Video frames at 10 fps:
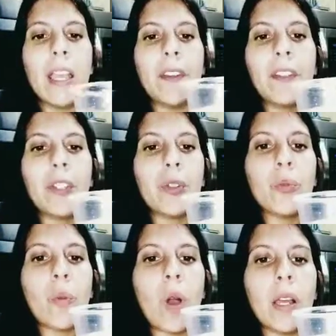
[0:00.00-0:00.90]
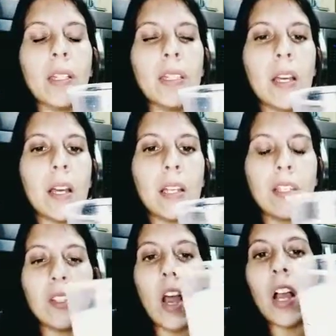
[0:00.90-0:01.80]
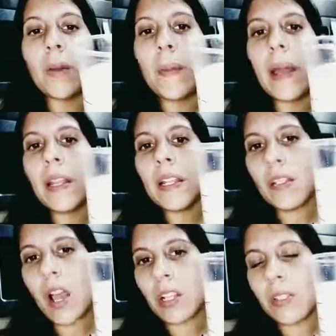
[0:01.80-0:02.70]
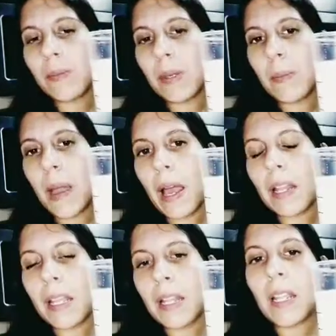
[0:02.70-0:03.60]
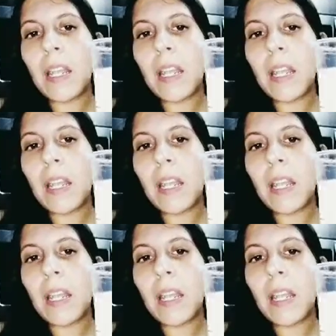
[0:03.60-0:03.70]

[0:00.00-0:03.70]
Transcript: If you want to talk about it, talk to me about it.